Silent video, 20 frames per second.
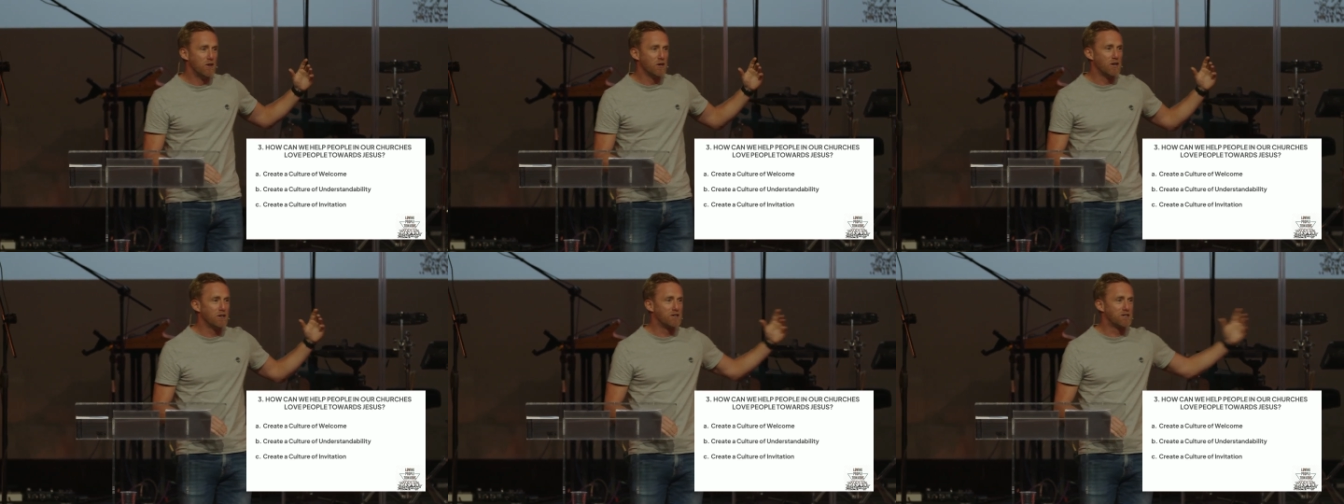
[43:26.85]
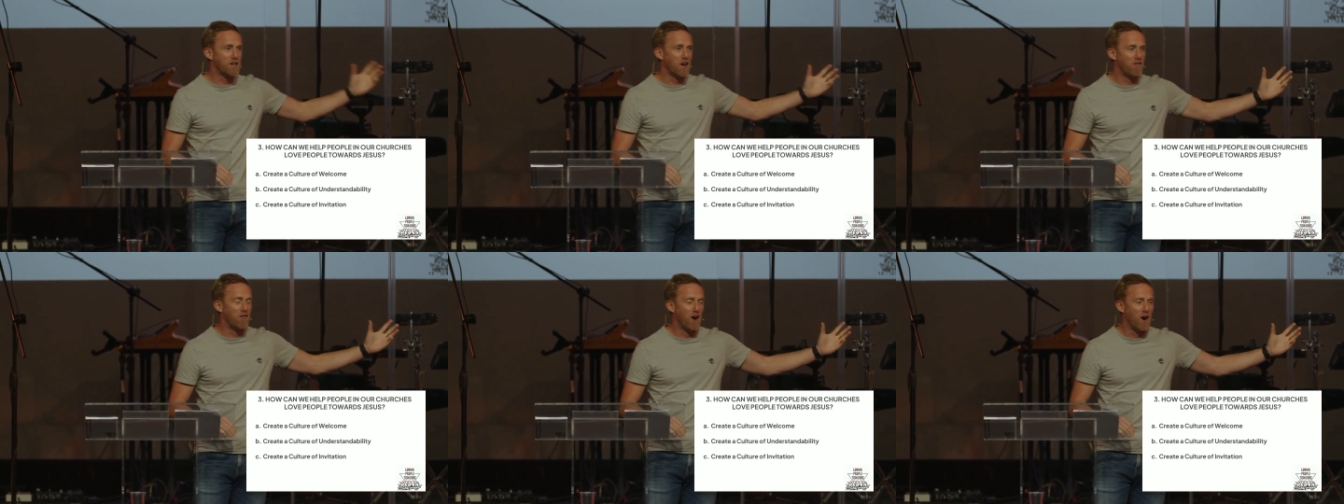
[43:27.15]
the
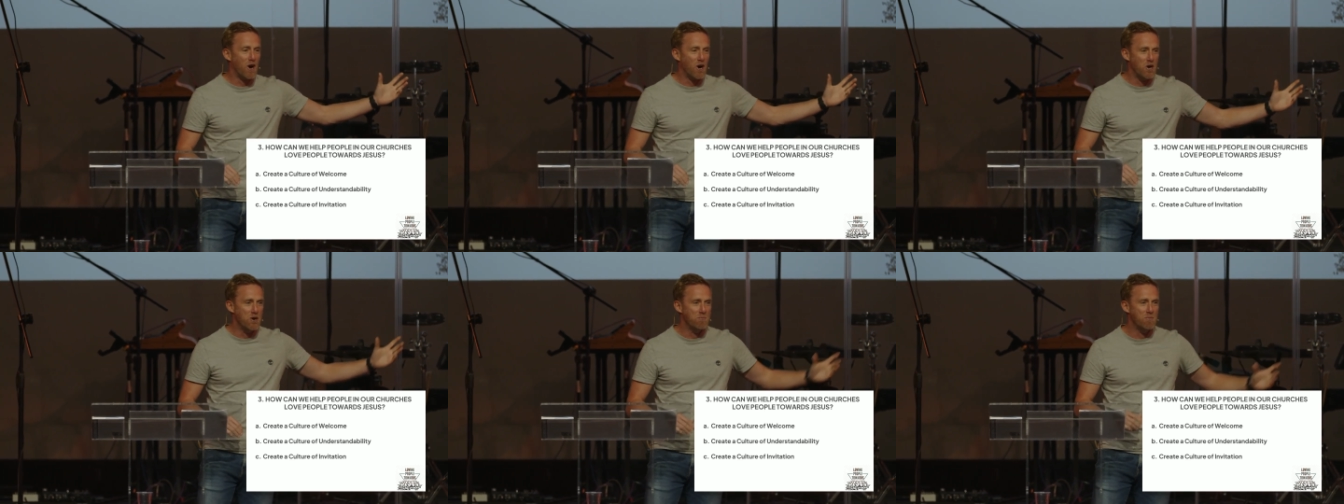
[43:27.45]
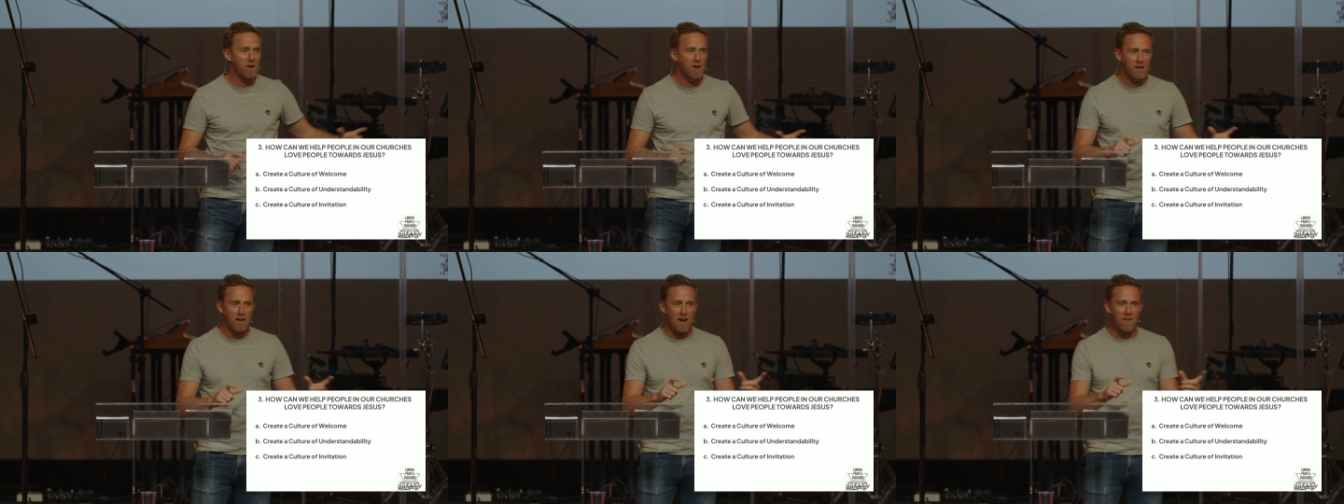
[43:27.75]
good stuff at
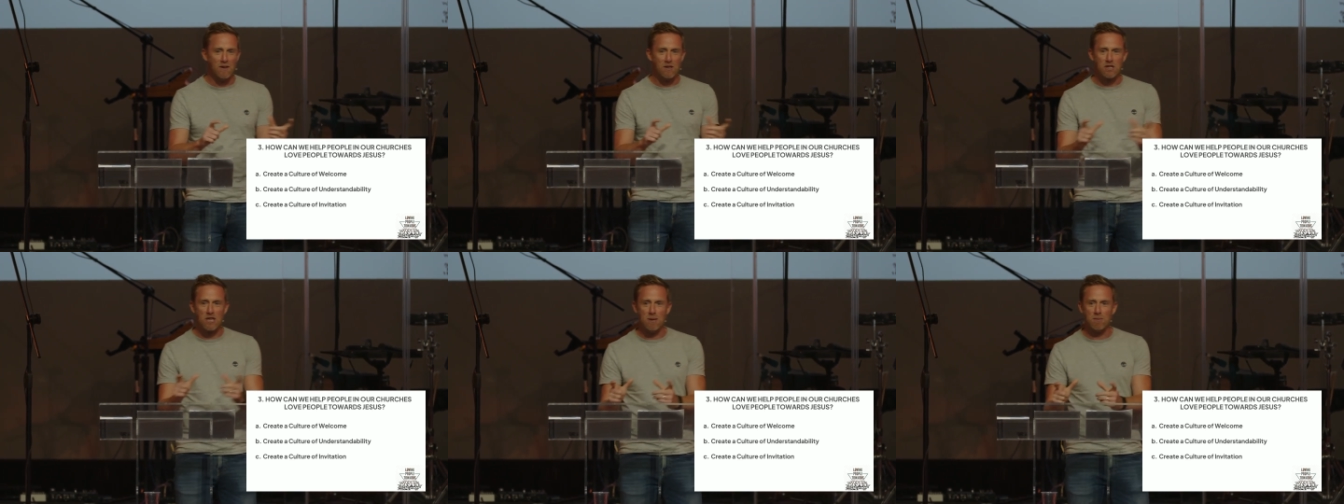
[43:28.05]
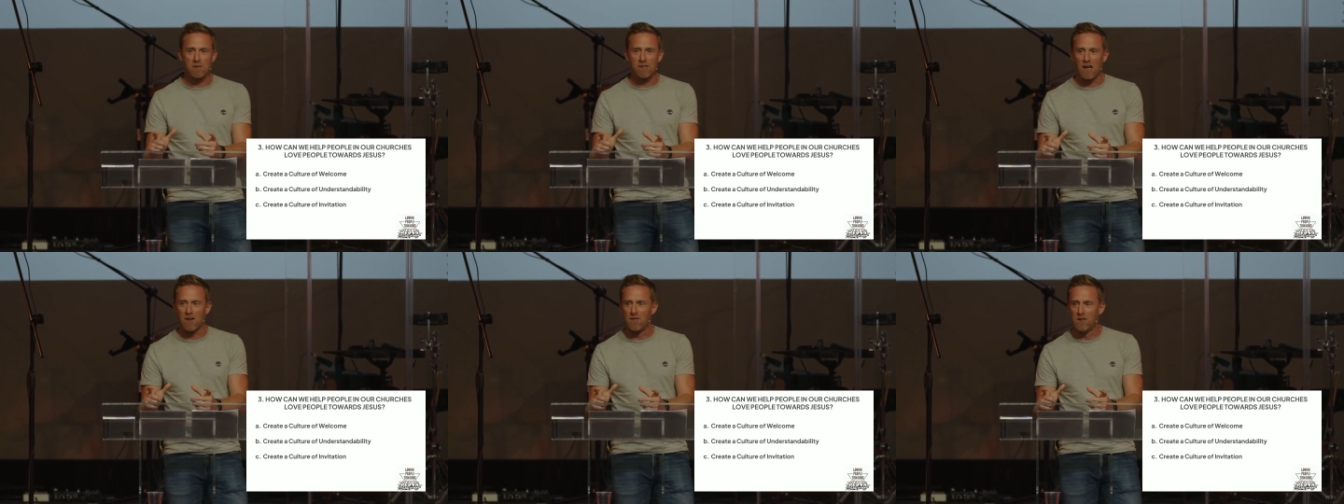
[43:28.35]
home and the
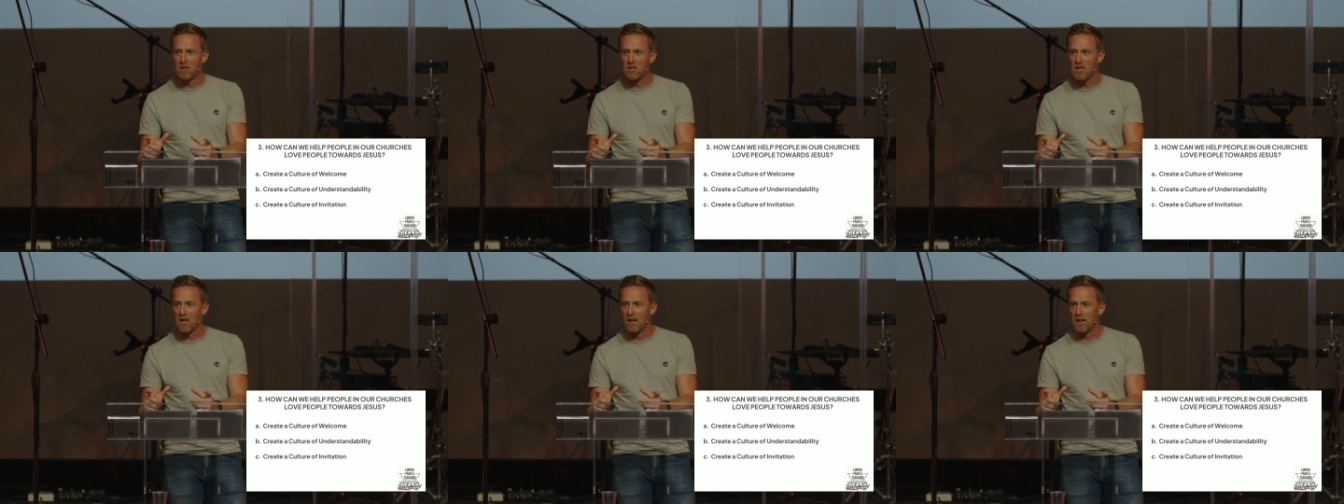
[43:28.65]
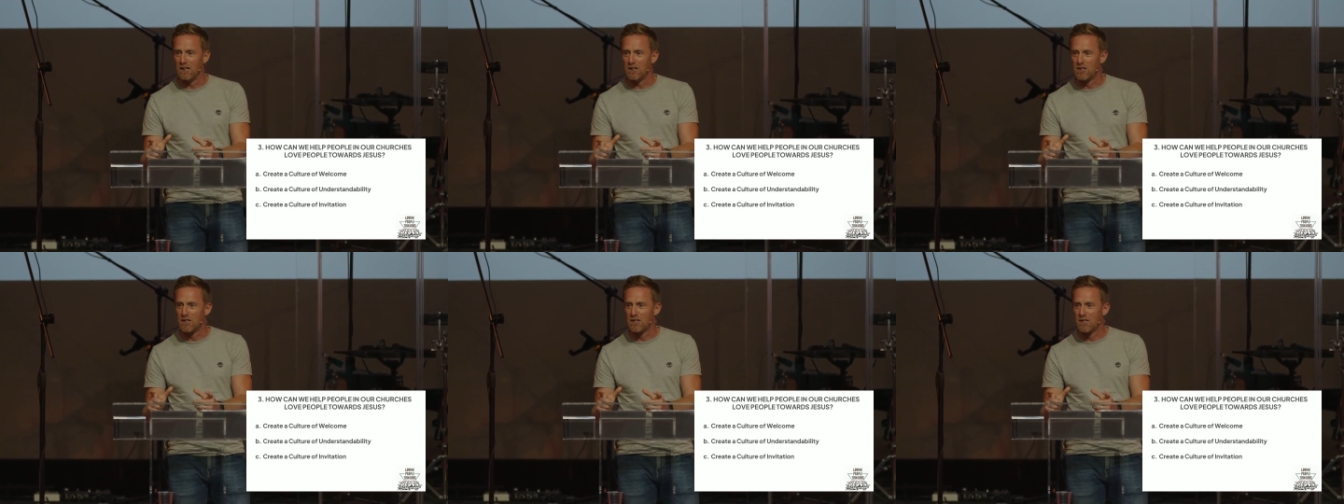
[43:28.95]
cheap stuff at
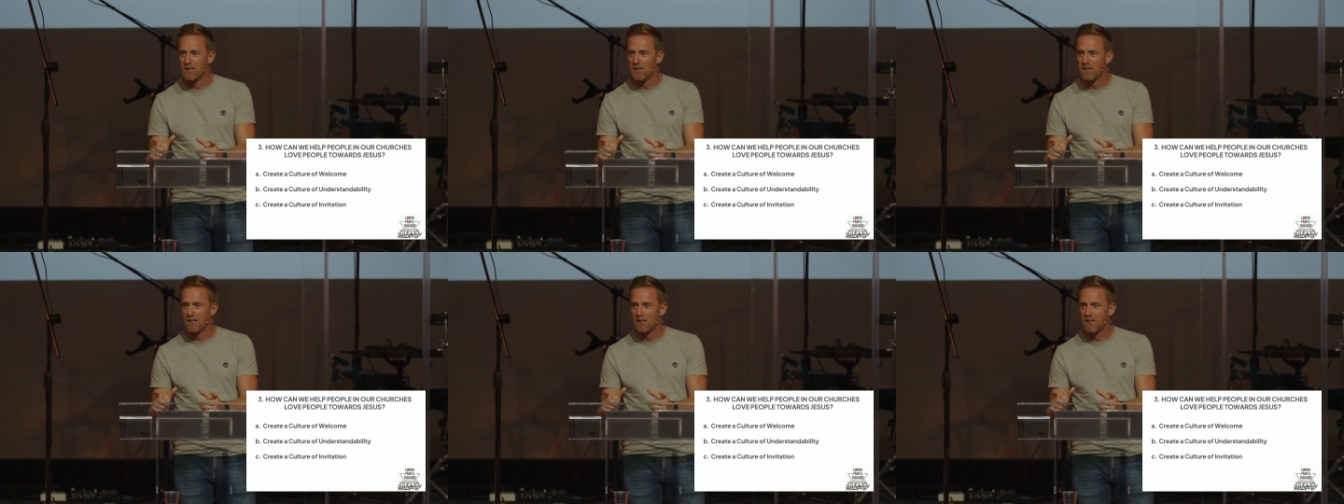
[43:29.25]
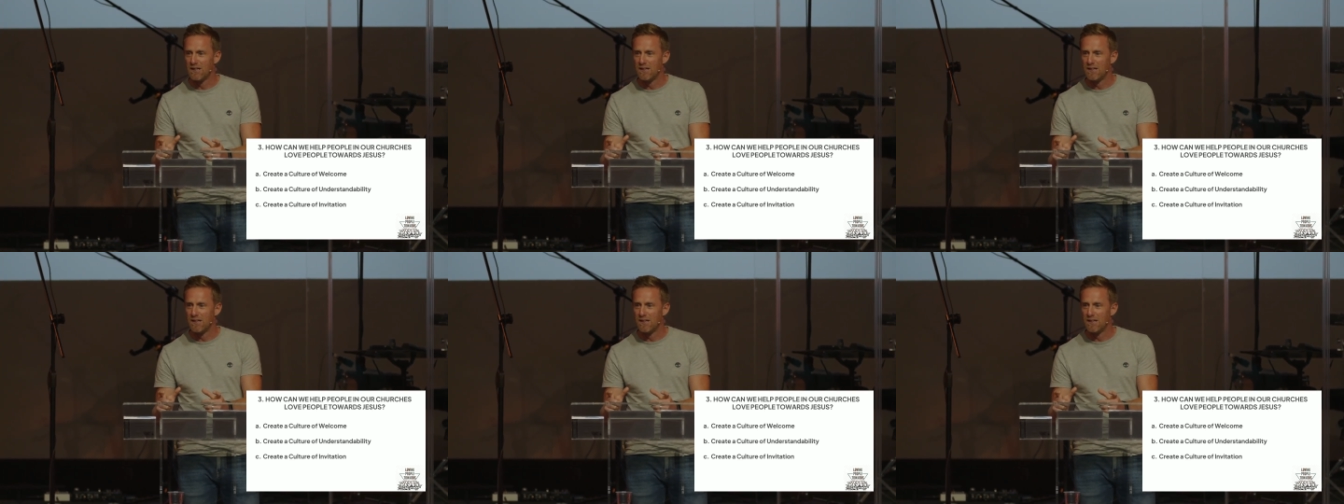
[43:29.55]
church?